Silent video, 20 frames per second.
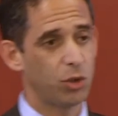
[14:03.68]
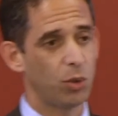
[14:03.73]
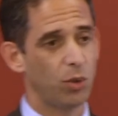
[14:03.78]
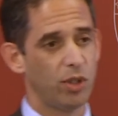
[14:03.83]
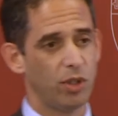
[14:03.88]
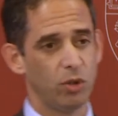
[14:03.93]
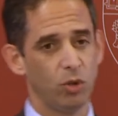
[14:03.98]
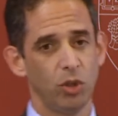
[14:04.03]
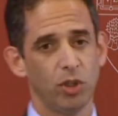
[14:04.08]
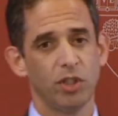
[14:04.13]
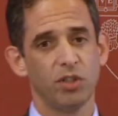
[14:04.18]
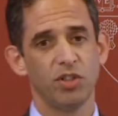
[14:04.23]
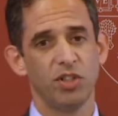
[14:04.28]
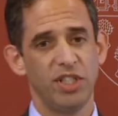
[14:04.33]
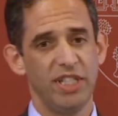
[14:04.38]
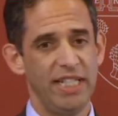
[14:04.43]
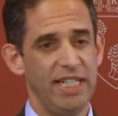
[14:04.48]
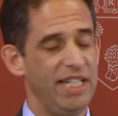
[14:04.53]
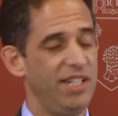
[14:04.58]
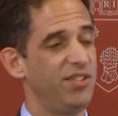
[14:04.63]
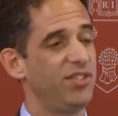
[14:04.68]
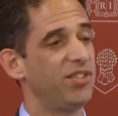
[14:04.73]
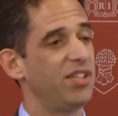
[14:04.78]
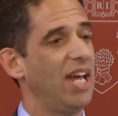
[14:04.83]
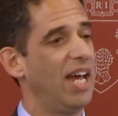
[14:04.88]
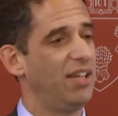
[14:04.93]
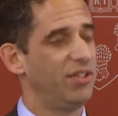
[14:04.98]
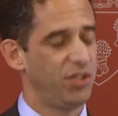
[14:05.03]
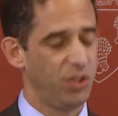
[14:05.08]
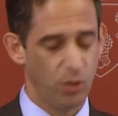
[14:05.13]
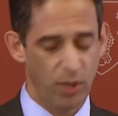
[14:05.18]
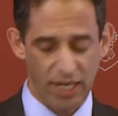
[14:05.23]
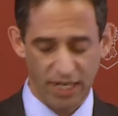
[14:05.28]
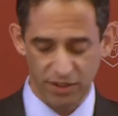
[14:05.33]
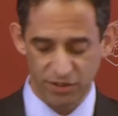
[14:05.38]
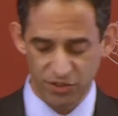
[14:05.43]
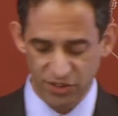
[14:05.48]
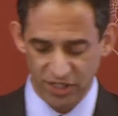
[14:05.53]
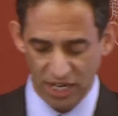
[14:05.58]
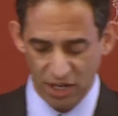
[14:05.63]
sure to look to the east as you
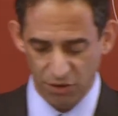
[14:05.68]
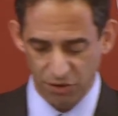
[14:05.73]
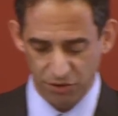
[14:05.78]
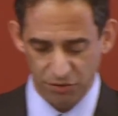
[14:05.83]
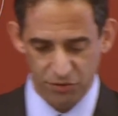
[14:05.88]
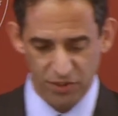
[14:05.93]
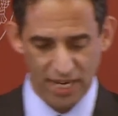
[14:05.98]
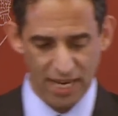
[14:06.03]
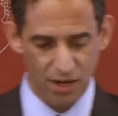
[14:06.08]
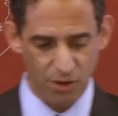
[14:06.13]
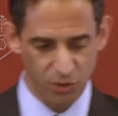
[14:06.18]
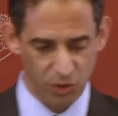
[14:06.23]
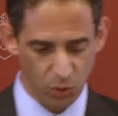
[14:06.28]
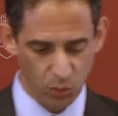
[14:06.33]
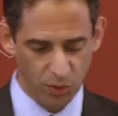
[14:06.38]
head south of town.